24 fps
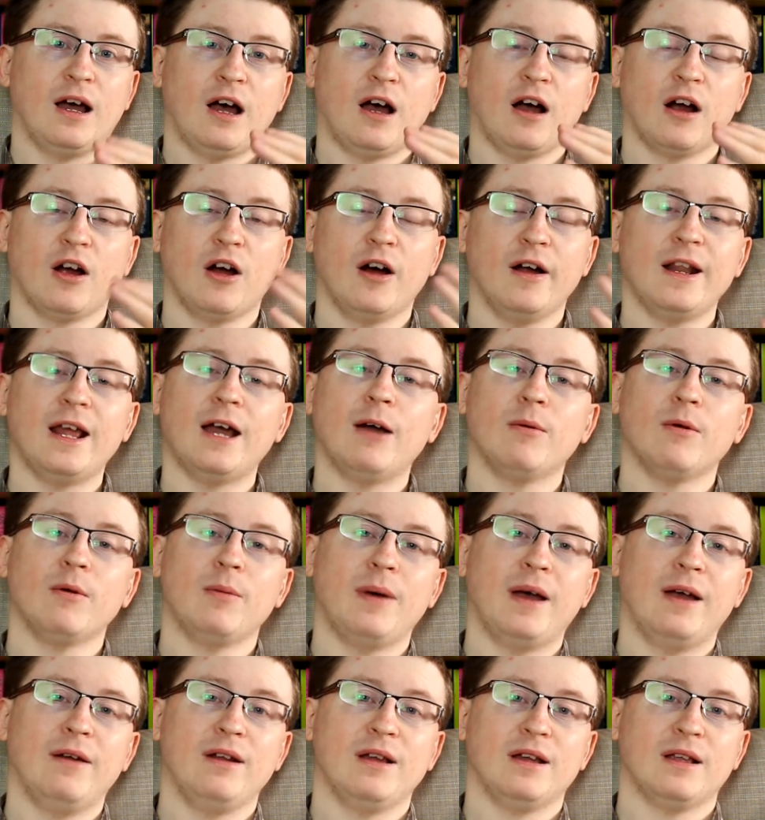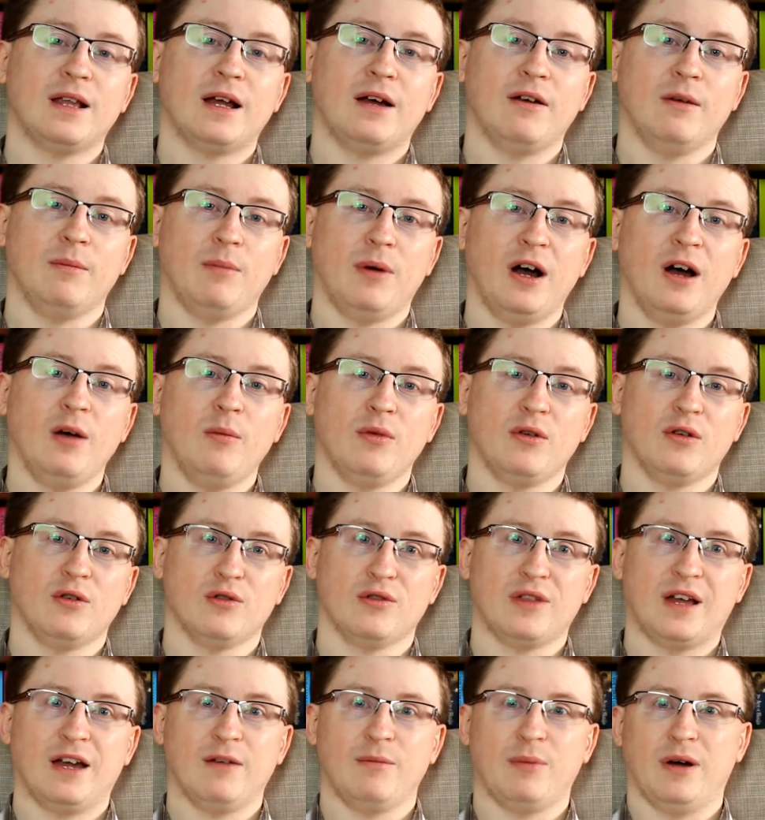I can't help comparing it to Harry Potter
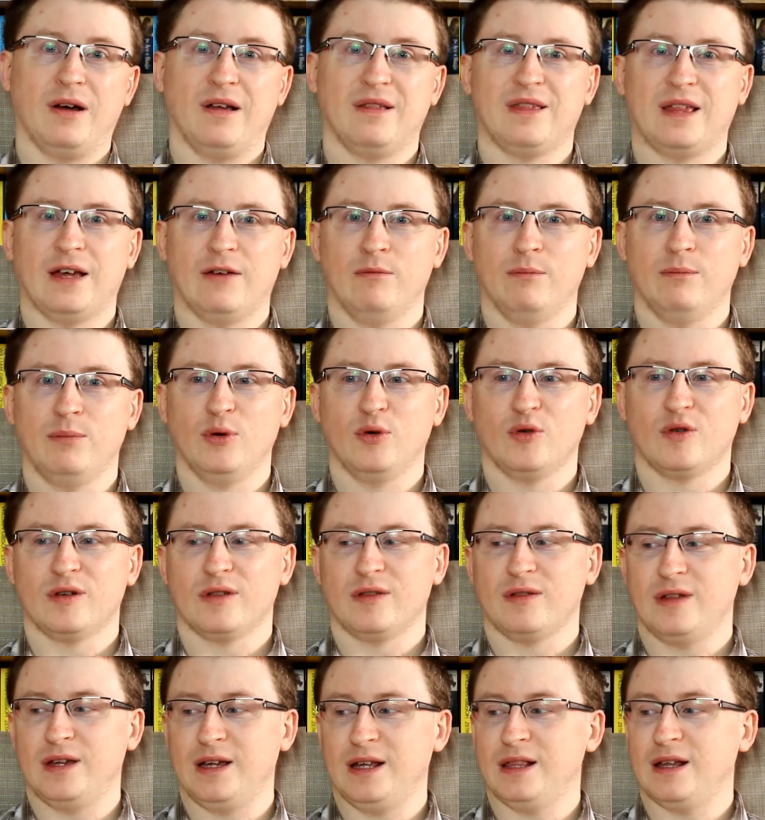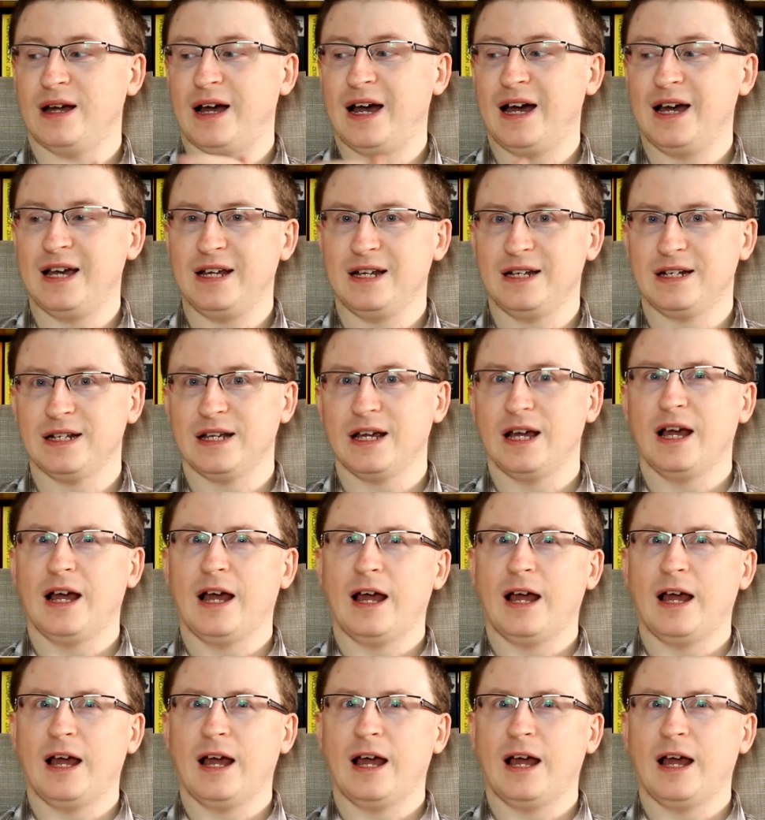because Harry Potter has 7 books. These are 8.